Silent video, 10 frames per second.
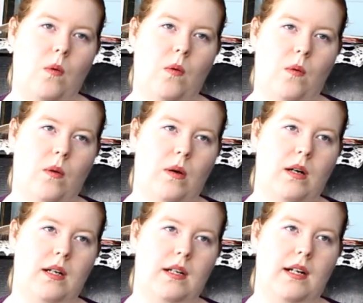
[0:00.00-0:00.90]

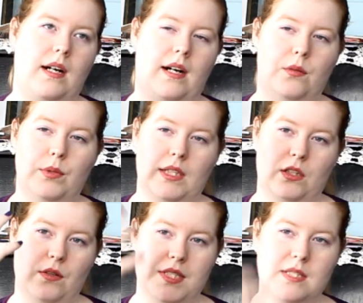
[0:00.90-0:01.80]
or really
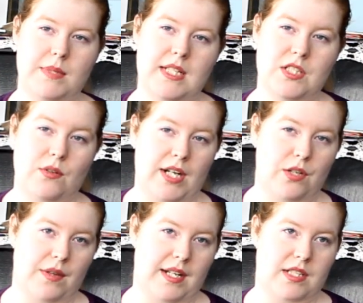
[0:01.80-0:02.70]
close to me so I
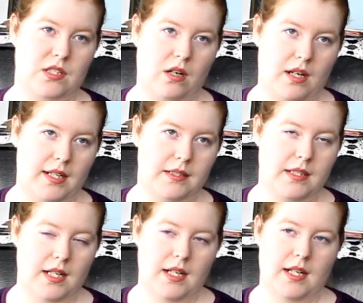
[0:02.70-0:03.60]
know that it's on.
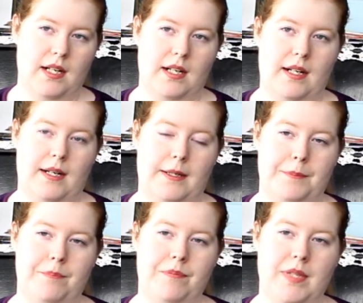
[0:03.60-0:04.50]

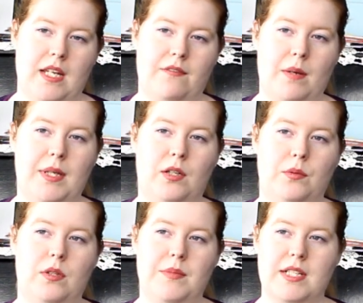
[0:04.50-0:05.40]
If I'm in a
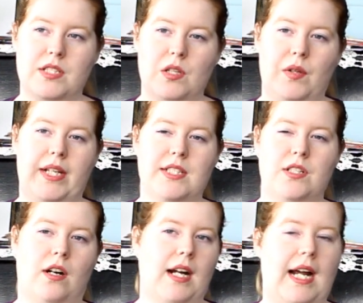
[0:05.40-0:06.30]
room that slowly gets
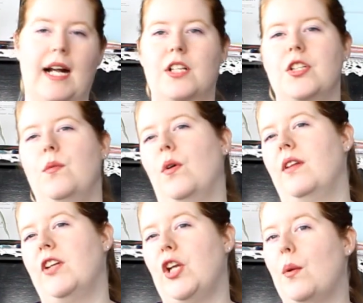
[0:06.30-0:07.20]
dark, I actually won't
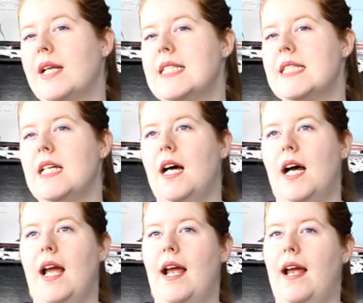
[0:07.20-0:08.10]
even notice,
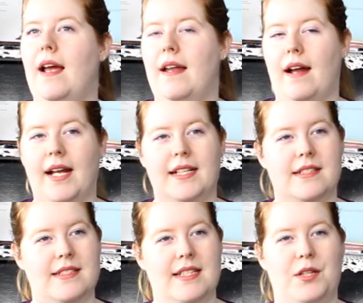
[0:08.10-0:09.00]
and I
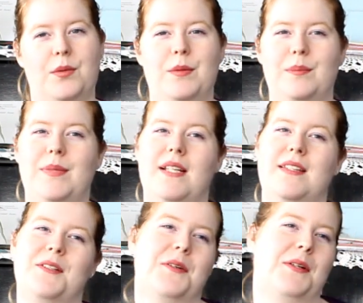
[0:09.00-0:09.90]
could sit in a room
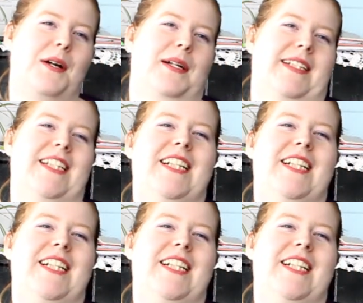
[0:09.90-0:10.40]
in the total dark.